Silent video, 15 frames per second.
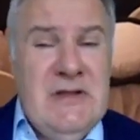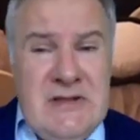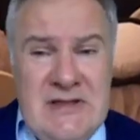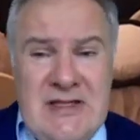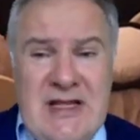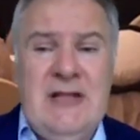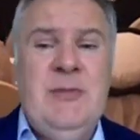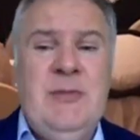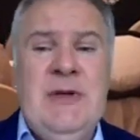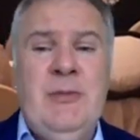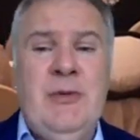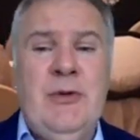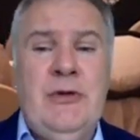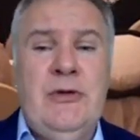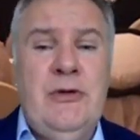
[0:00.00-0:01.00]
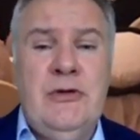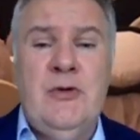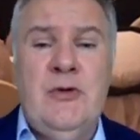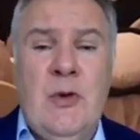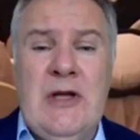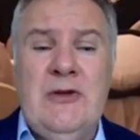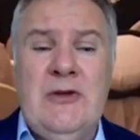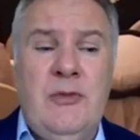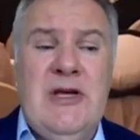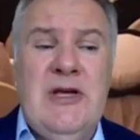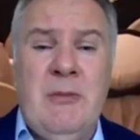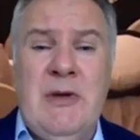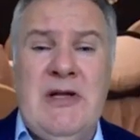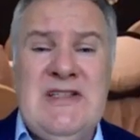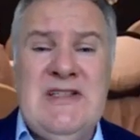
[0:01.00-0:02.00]
that people don't want to
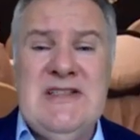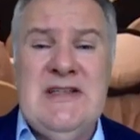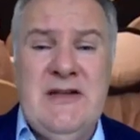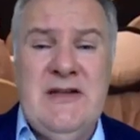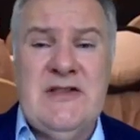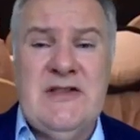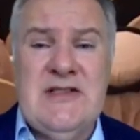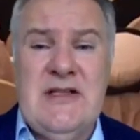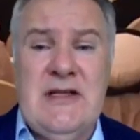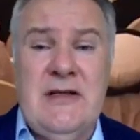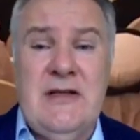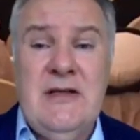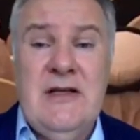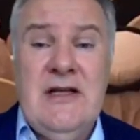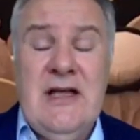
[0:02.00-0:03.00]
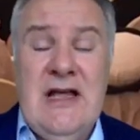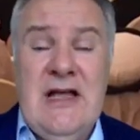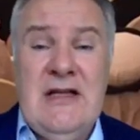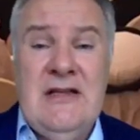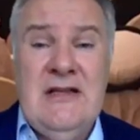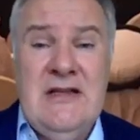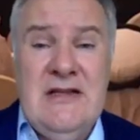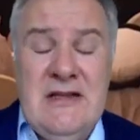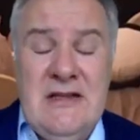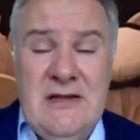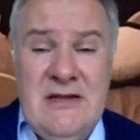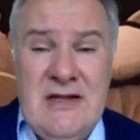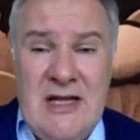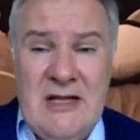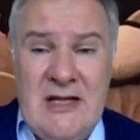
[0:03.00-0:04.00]
make money seriously. And
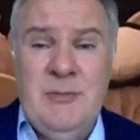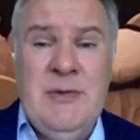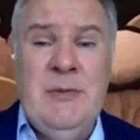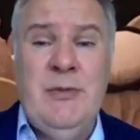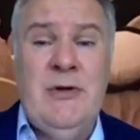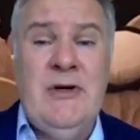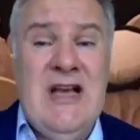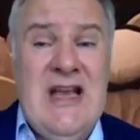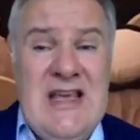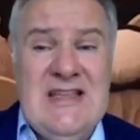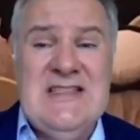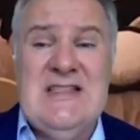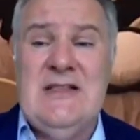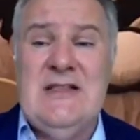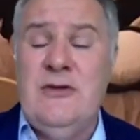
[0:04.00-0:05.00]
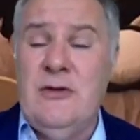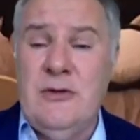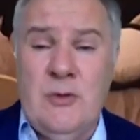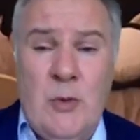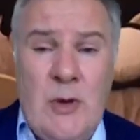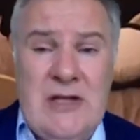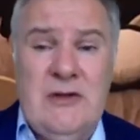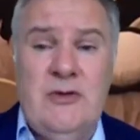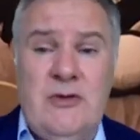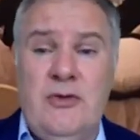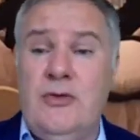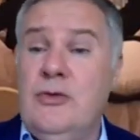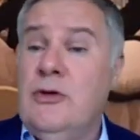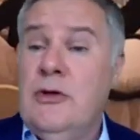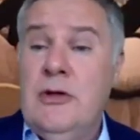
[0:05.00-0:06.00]
that people lazy, don't want
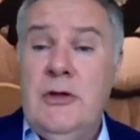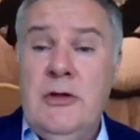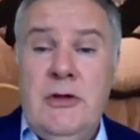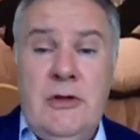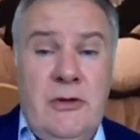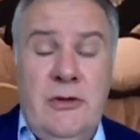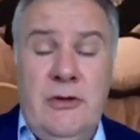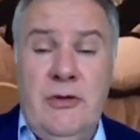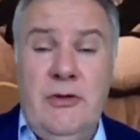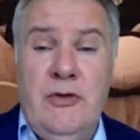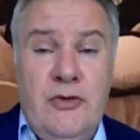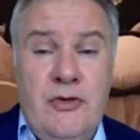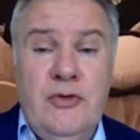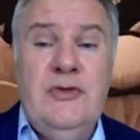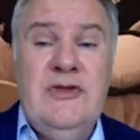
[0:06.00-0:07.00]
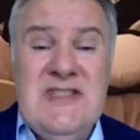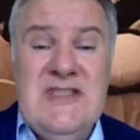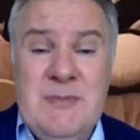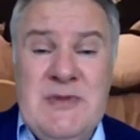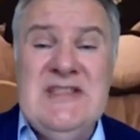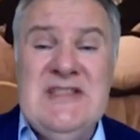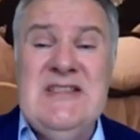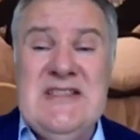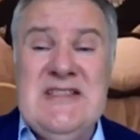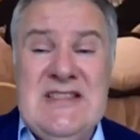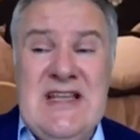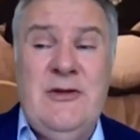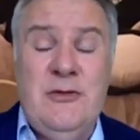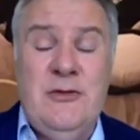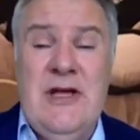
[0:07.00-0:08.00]
to do this business
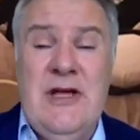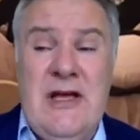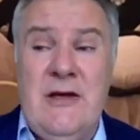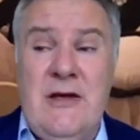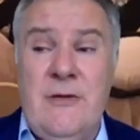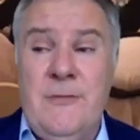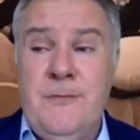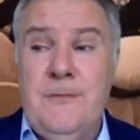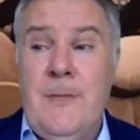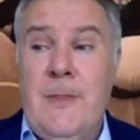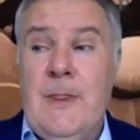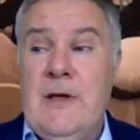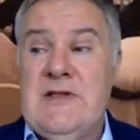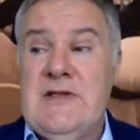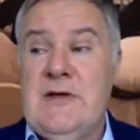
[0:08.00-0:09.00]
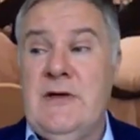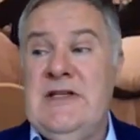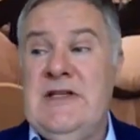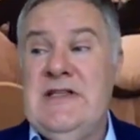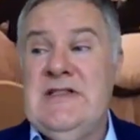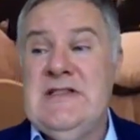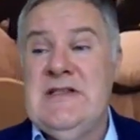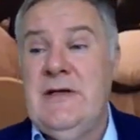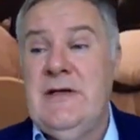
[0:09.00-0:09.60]
day to day. So it's